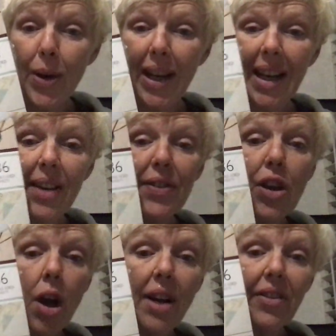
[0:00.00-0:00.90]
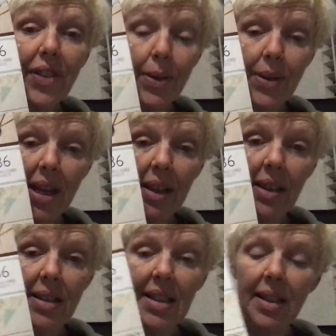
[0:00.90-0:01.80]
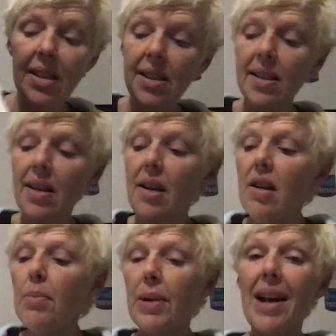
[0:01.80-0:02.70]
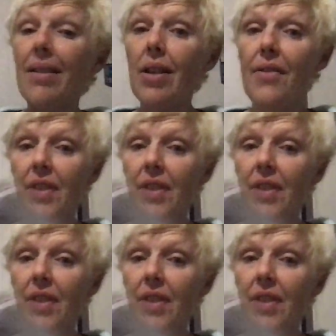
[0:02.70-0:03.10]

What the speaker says: and I have not found any since, but I love